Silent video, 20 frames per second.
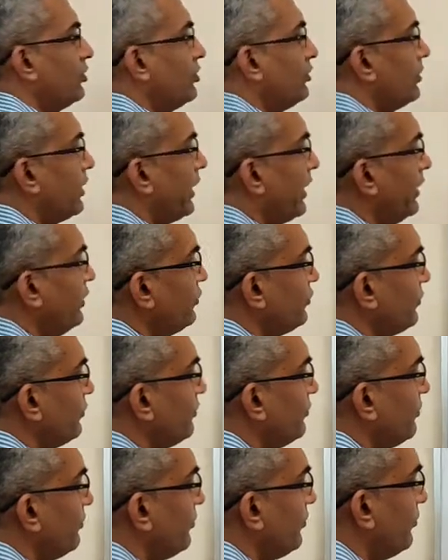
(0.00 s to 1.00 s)
That is,
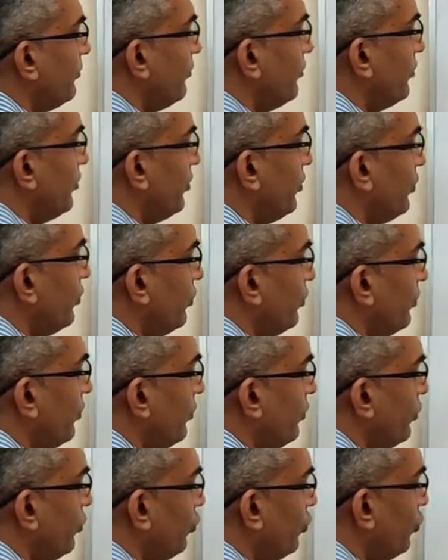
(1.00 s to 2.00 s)

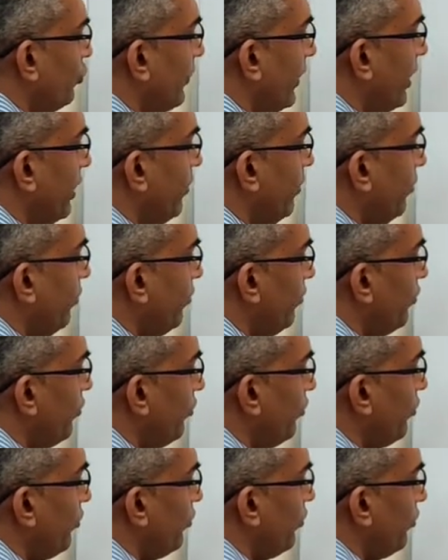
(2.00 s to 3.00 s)
12
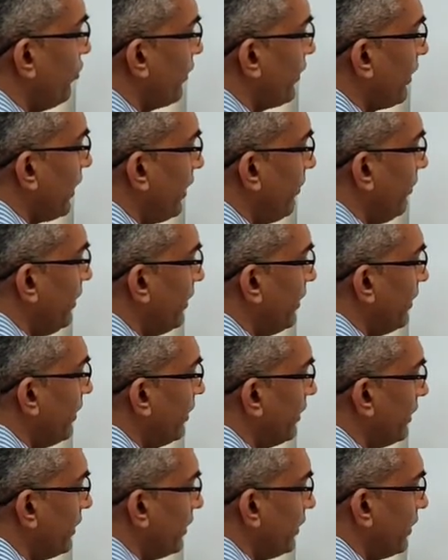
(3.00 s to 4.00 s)
can be
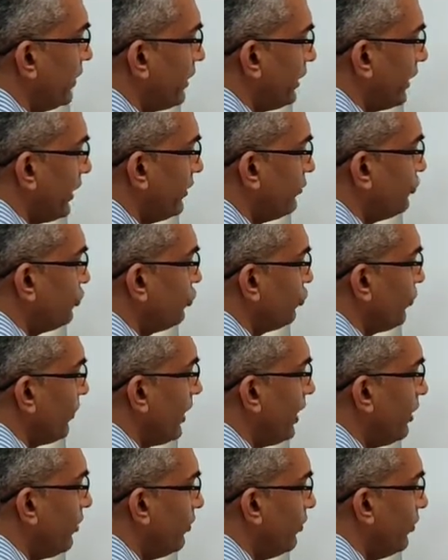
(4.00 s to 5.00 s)
written as
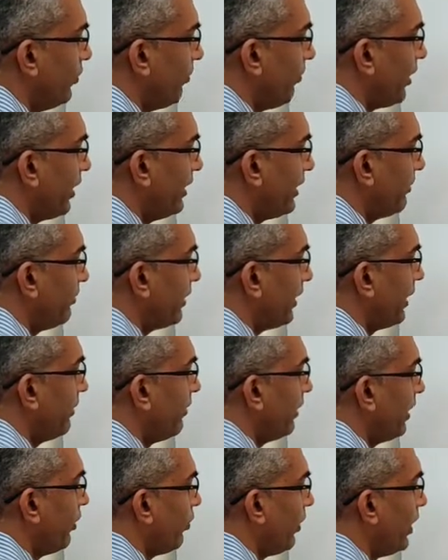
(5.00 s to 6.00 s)
12 multiplied
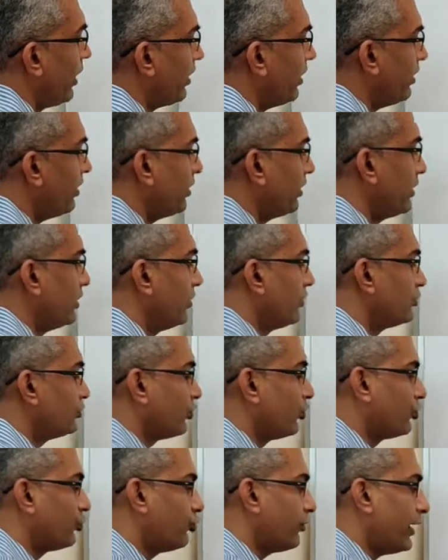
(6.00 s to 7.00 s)
by 1.
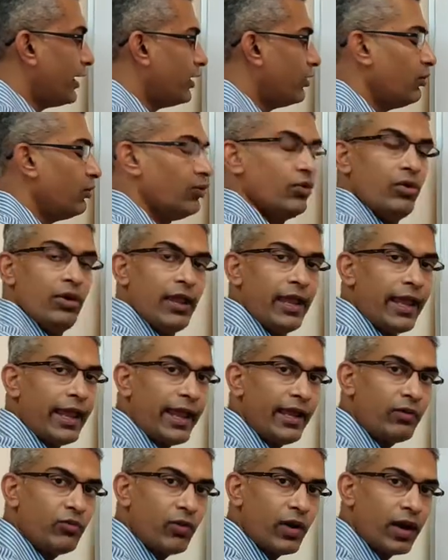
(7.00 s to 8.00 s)
So 12
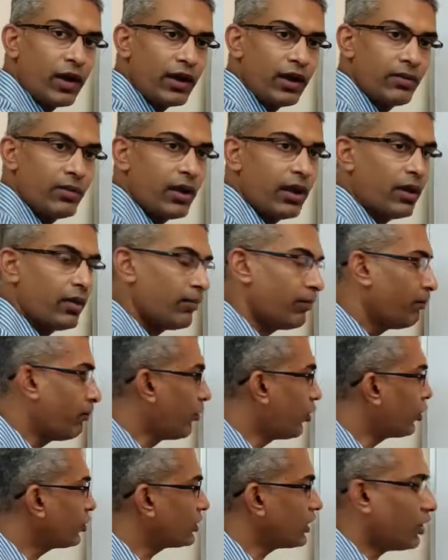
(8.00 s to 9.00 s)
and 1,
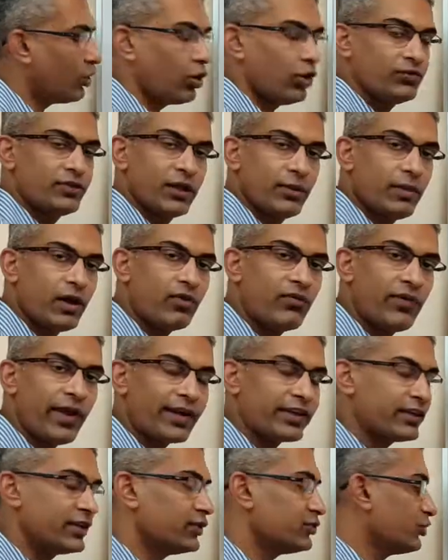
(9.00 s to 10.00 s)
both of them are
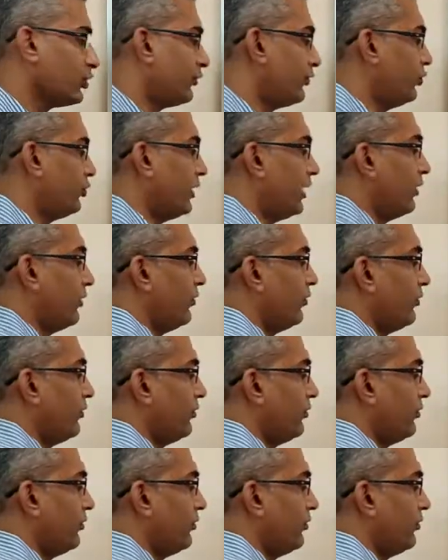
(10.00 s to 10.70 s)
factors of 12.